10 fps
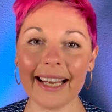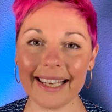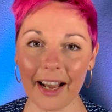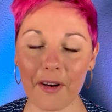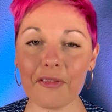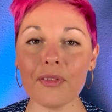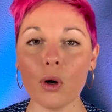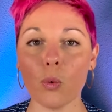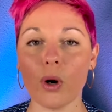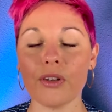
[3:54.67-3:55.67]
love
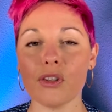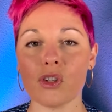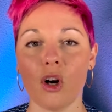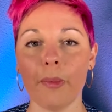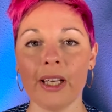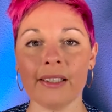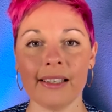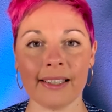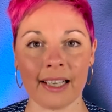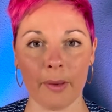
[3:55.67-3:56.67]
where this comment
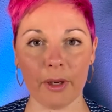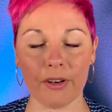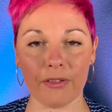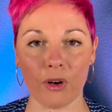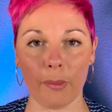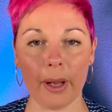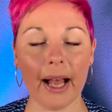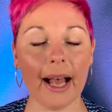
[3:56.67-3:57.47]
is coming from.